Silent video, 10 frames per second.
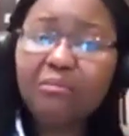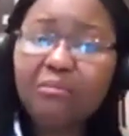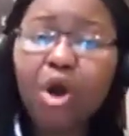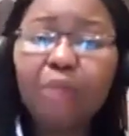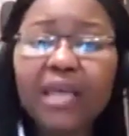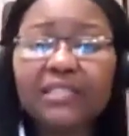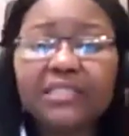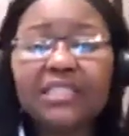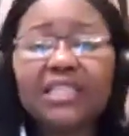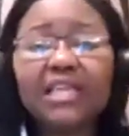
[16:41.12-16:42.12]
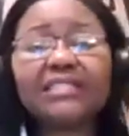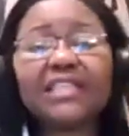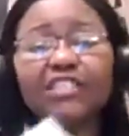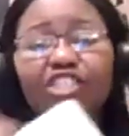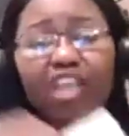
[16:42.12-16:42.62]
At the moment,
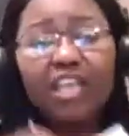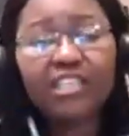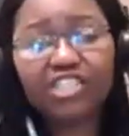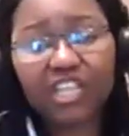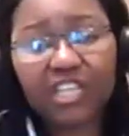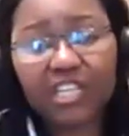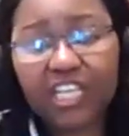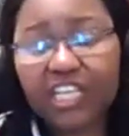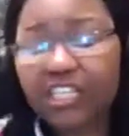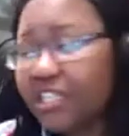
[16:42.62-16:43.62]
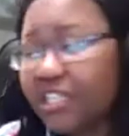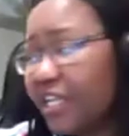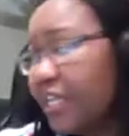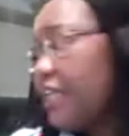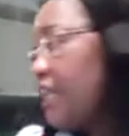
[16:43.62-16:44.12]
things are changing
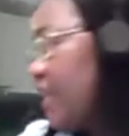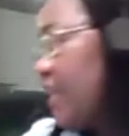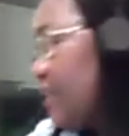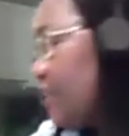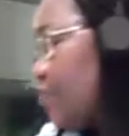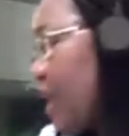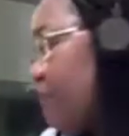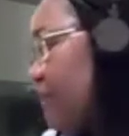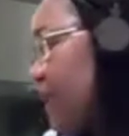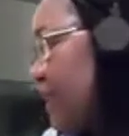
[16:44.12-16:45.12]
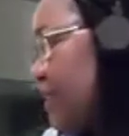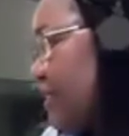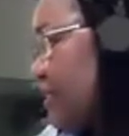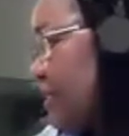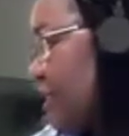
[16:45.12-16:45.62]
in the Eat Well
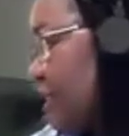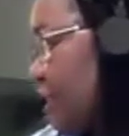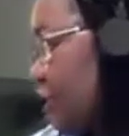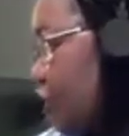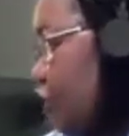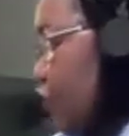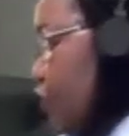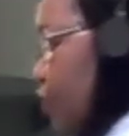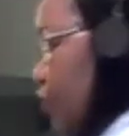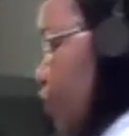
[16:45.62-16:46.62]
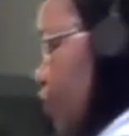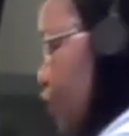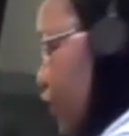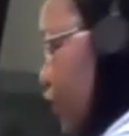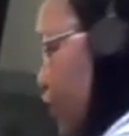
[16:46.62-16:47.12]
plates. You know,
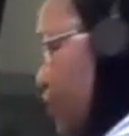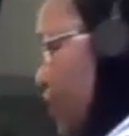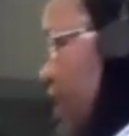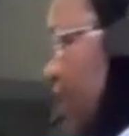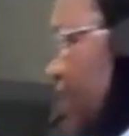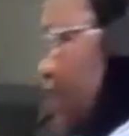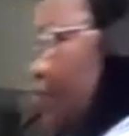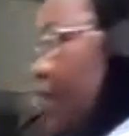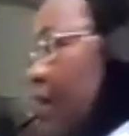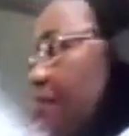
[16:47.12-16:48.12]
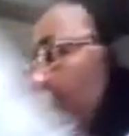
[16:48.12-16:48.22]
the UK Eat Well